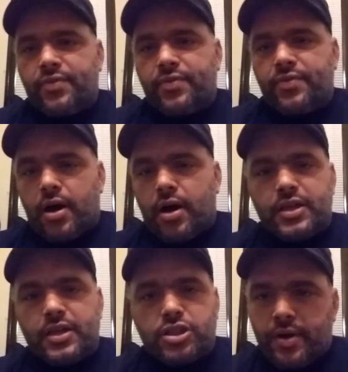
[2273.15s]

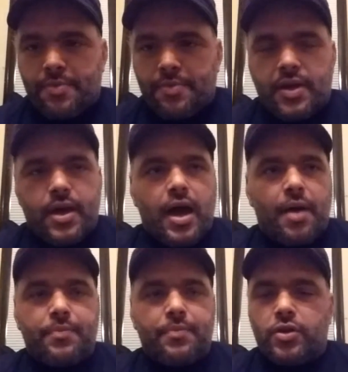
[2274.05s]
Instagram yet. I'm,
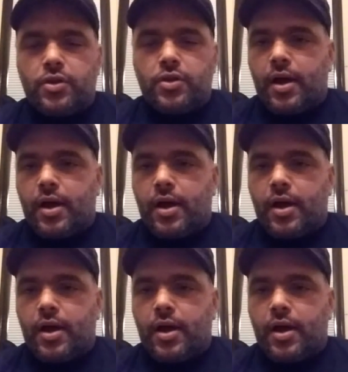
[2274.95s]
like I said.